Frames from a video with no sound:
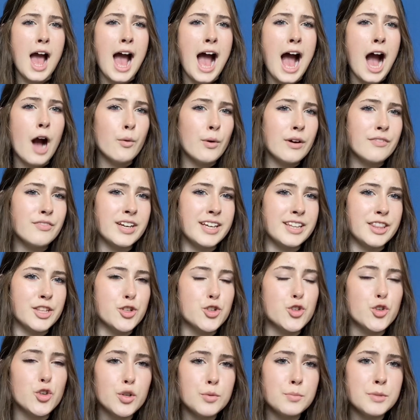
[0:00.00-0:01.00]
However, in The
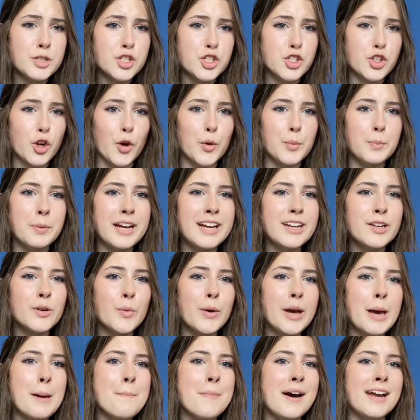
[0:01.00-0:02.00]
Truman Show, Peter
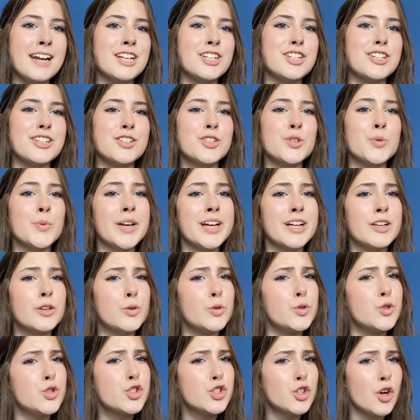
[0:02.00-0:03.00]
Weir manages to
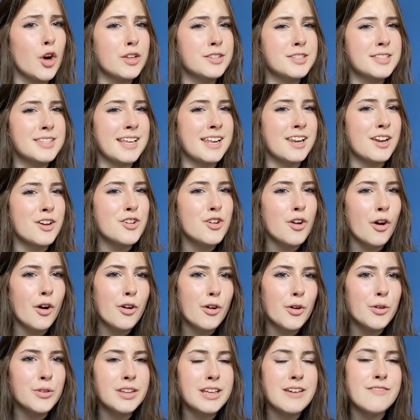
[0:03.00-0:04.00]
include shots that are not
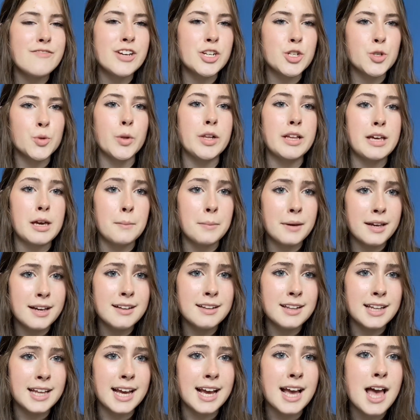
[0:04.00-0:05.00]
only visually
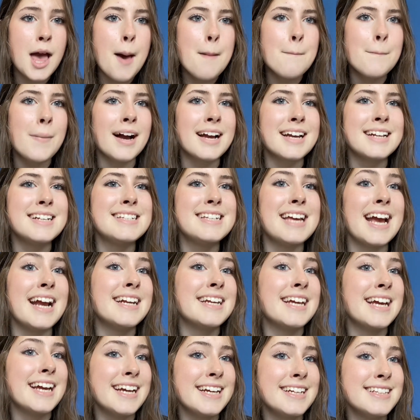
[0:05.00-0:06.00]
appealing, but
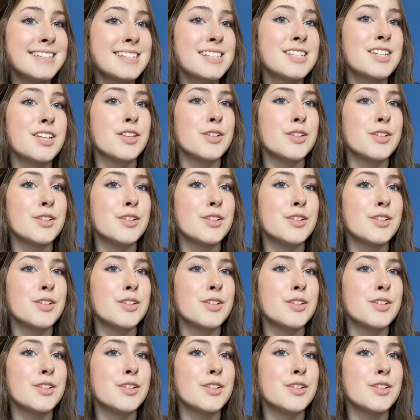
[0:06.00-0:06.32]
contain hints to the